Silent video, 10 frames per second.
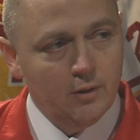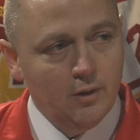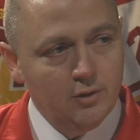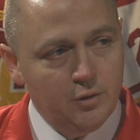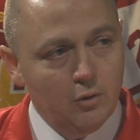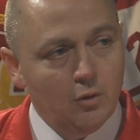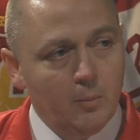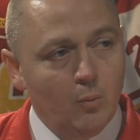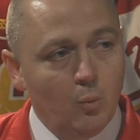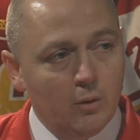still a little
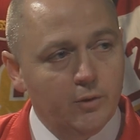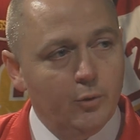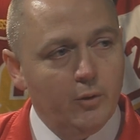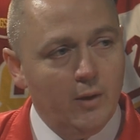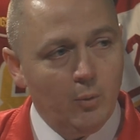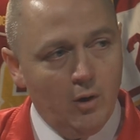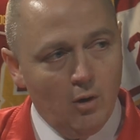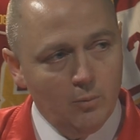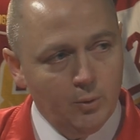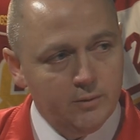bit of work to do in that
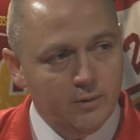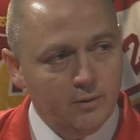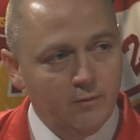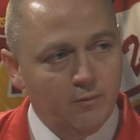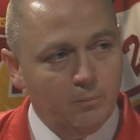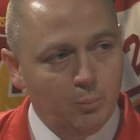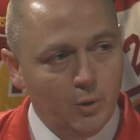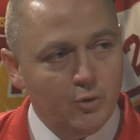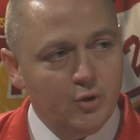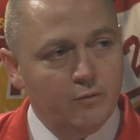regard, but uh, you've put
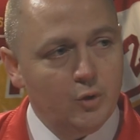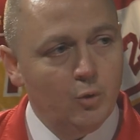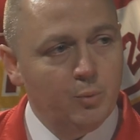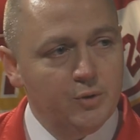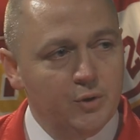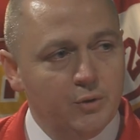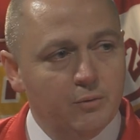yourselves in good position.